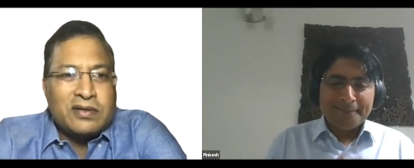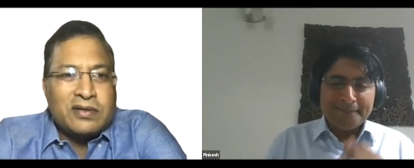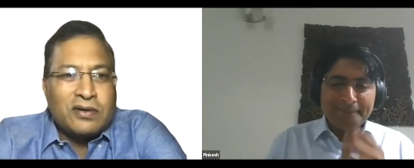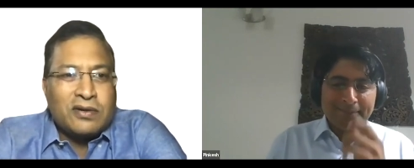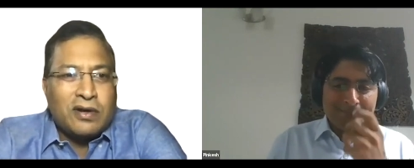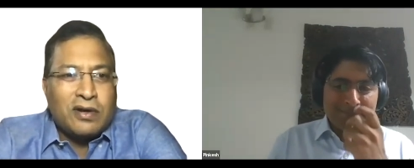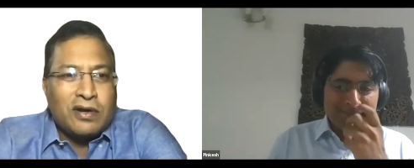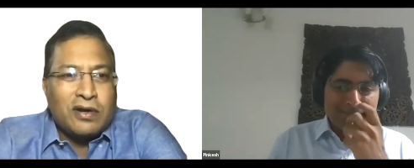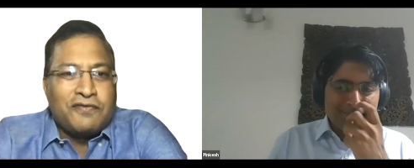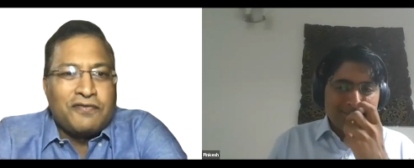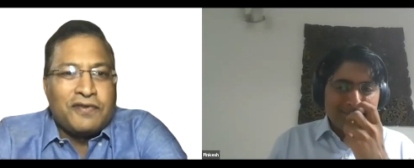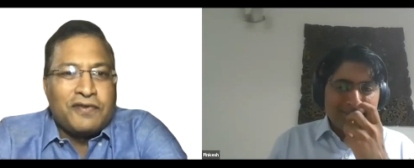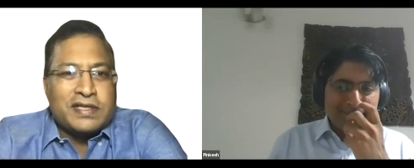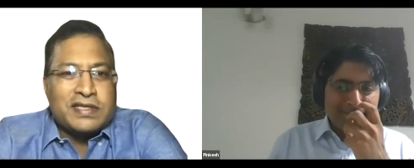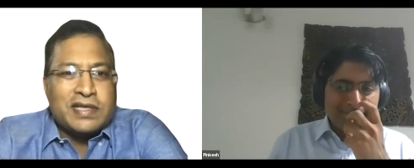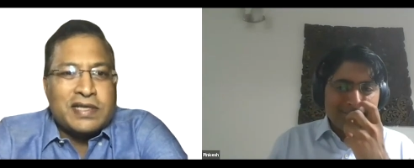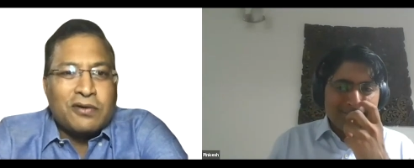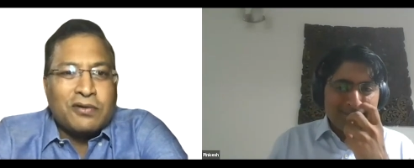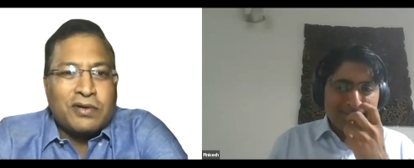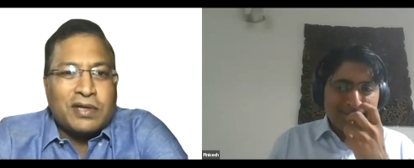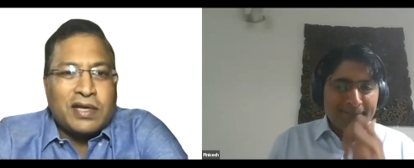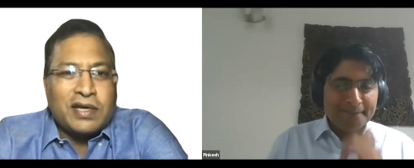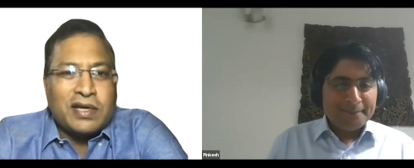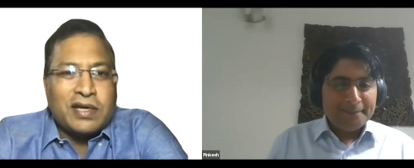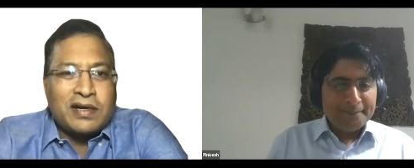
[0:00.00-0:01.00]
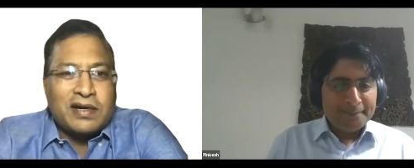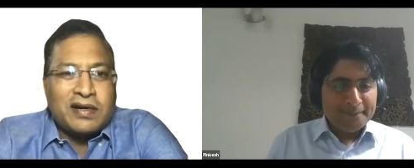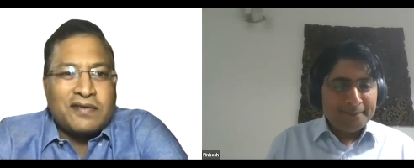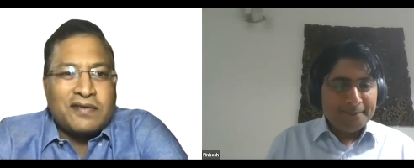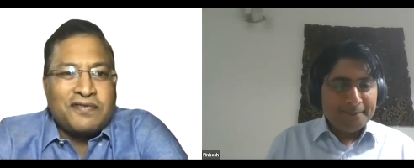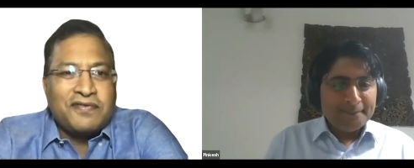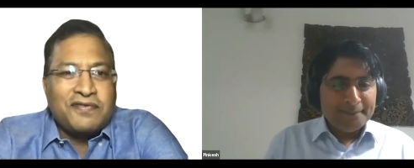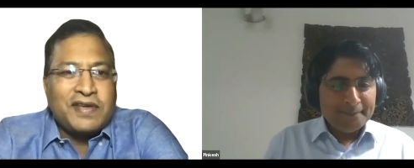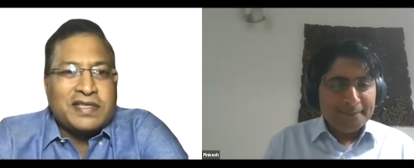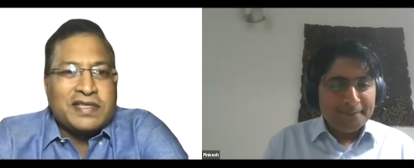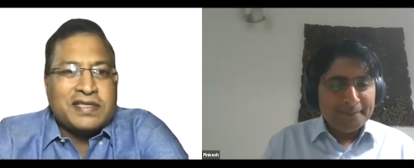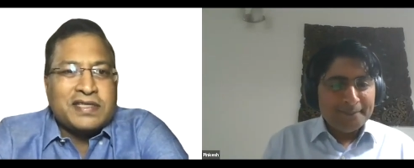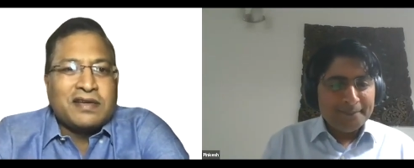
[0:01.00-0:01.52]
Speaker 1: all of us out there are
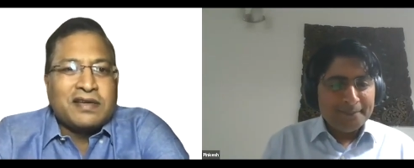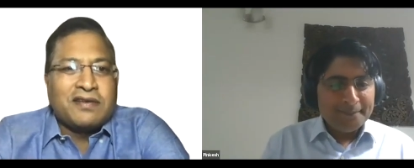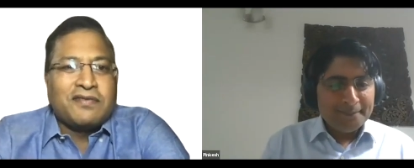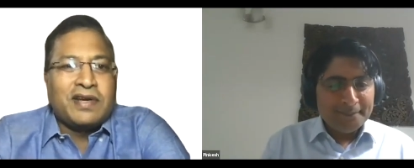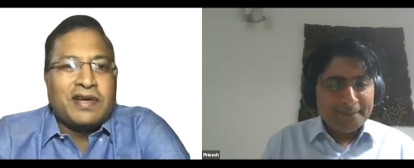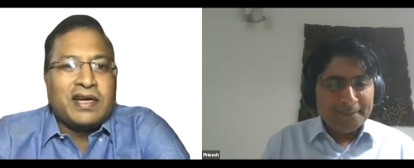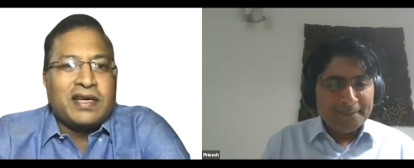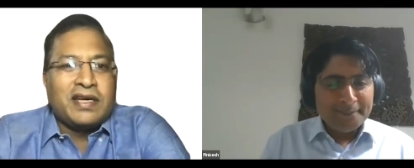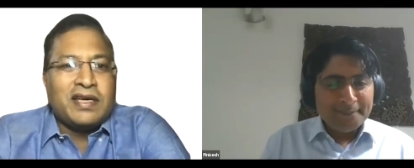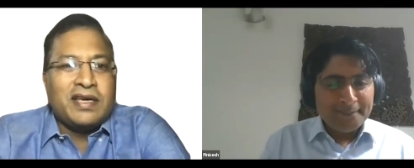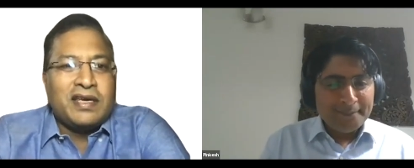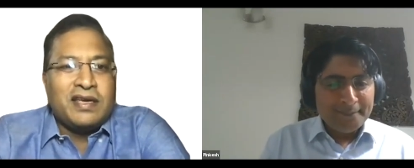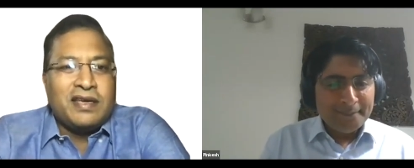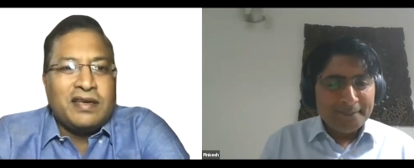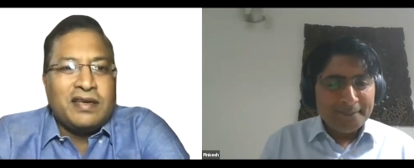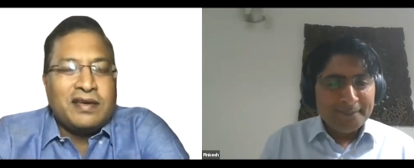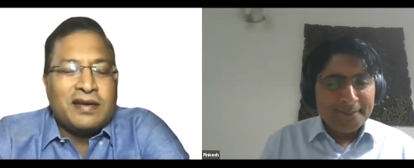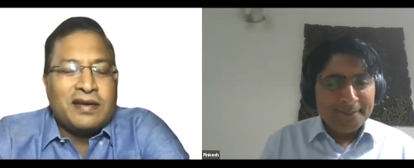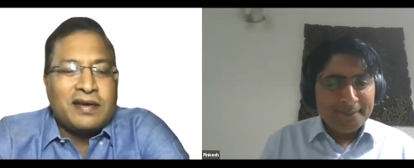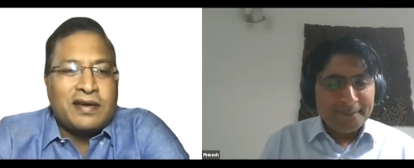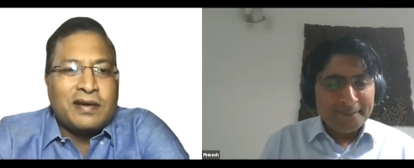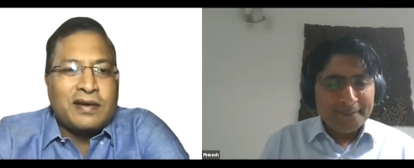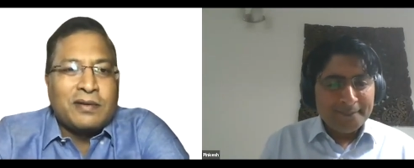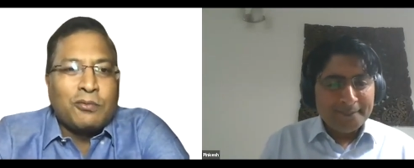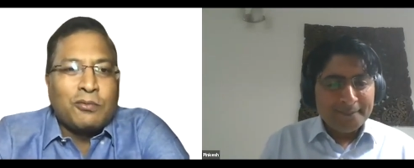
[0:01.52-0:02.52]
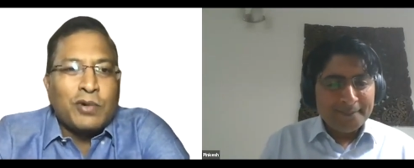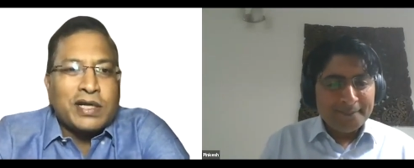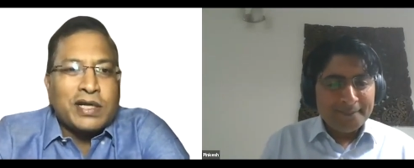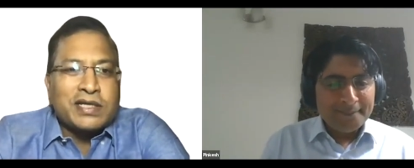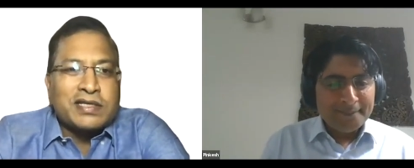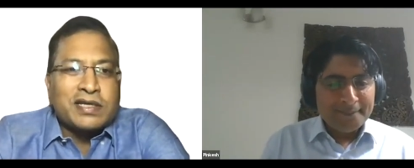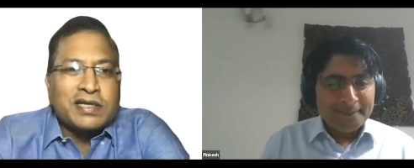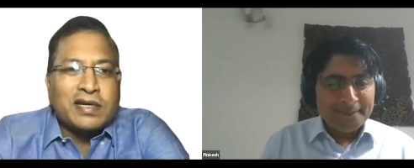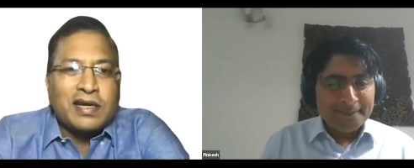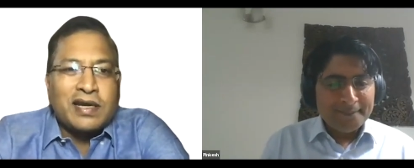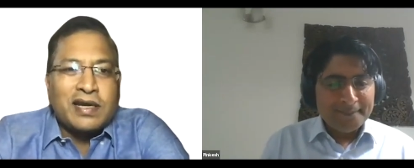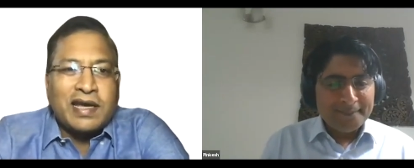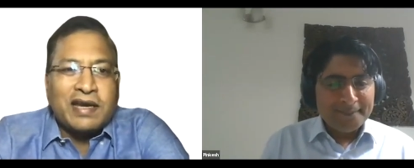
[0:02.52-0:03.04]
facing a very um, once
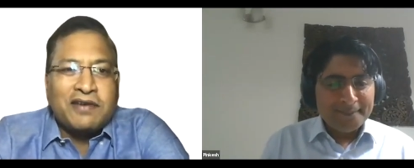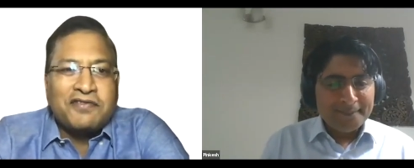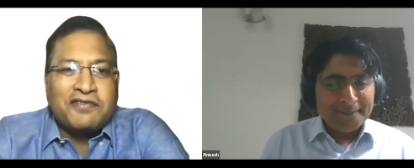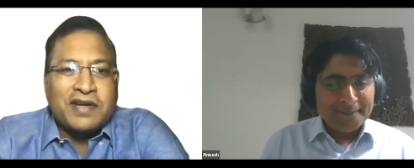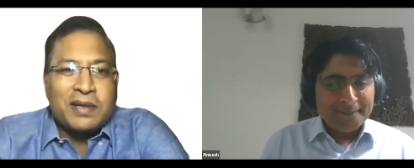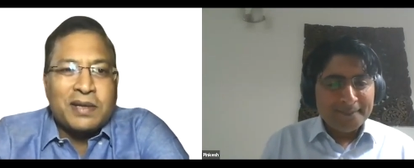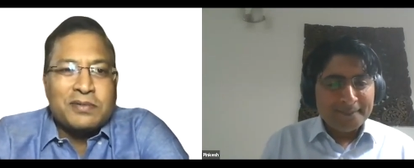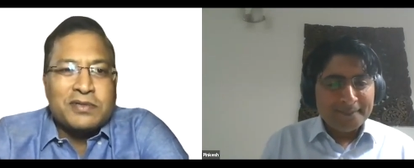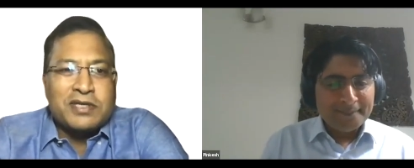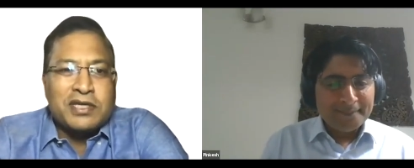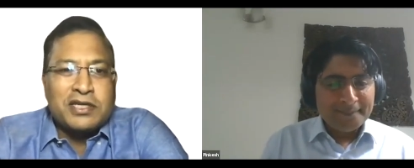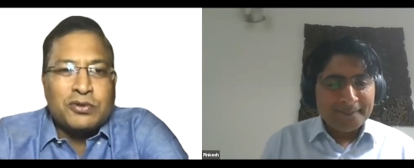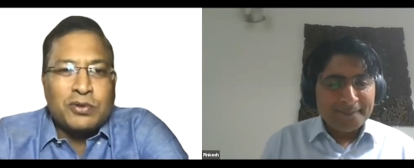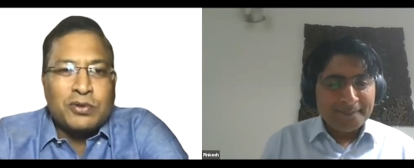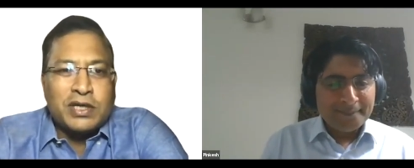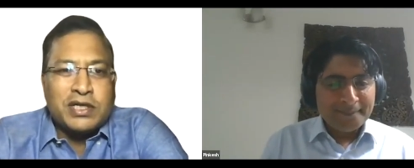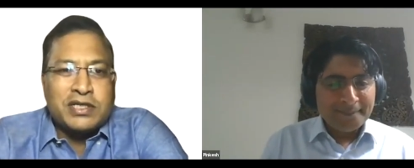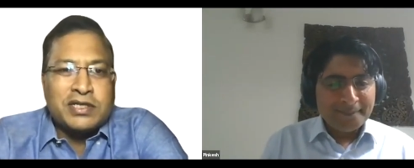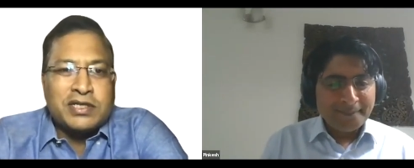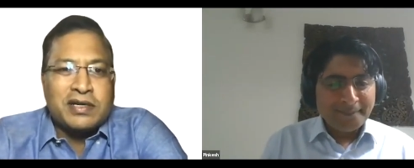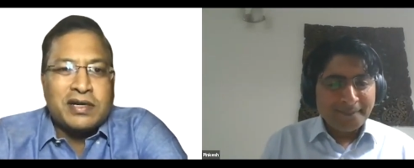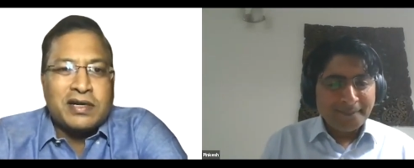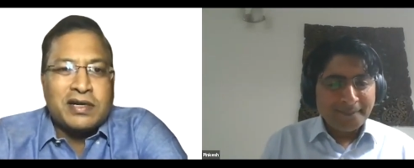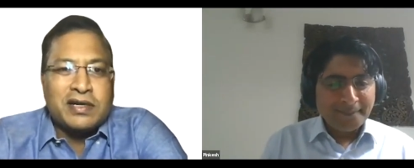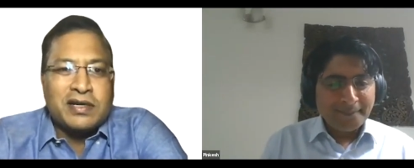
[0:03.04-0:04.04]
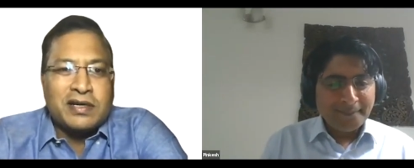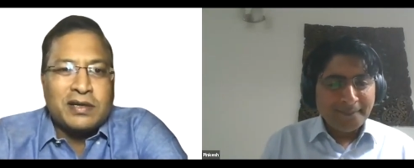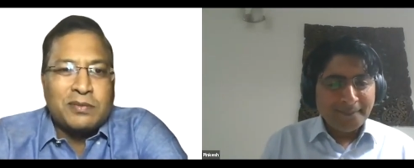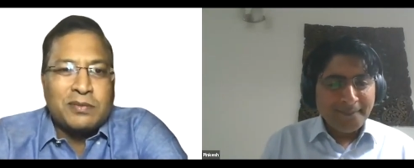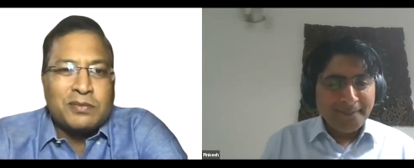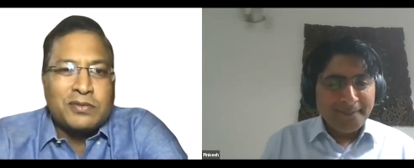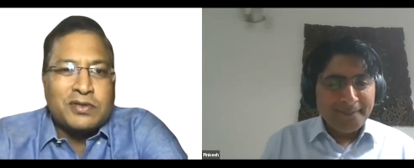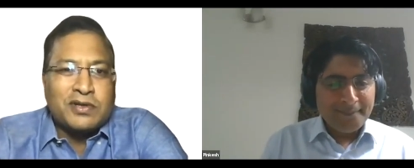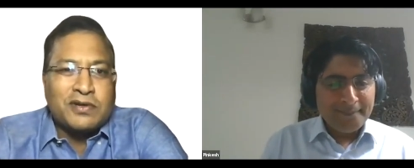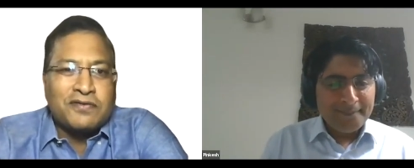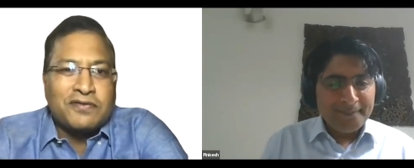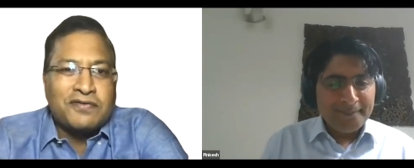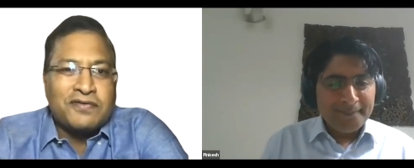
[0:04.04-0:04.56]
in a lifetime situation in terms
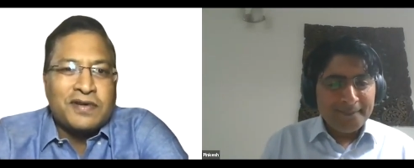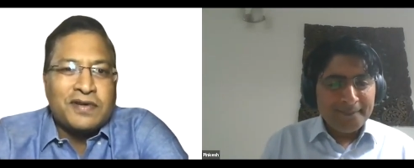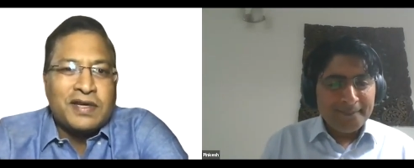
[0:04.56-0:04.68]
of